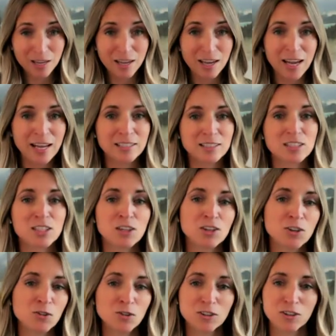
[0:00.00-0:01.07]
And
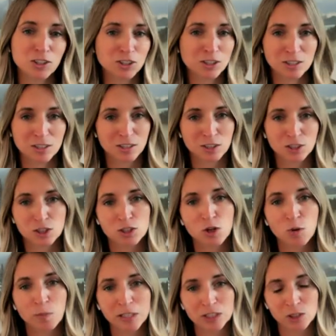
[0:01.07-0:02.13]
so, there's there's so
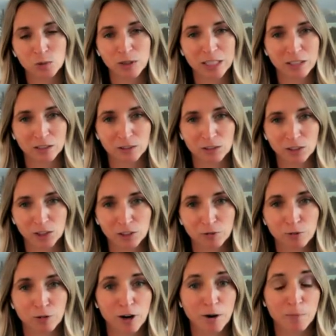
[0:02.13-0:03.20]
much that we can learn
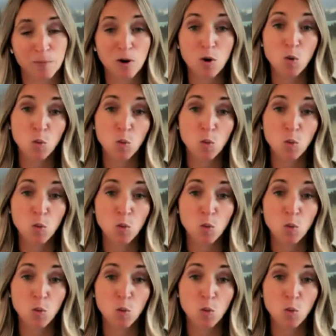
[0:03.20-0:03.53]
from